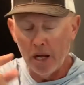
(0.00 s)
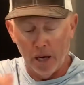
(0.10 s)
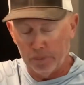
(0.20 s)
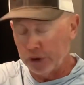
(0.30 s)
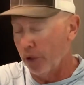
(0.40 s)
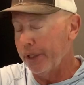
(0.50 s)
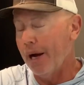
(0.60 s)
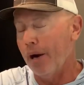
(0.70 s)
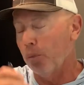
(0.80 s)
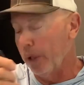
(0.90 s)
I'm going to show you
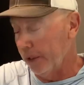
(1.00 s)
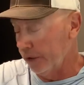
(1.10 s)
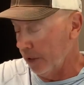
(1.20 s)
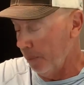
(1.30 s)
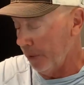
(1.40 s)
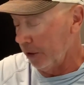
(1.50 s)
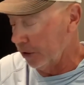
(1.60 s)
how I rig this up here in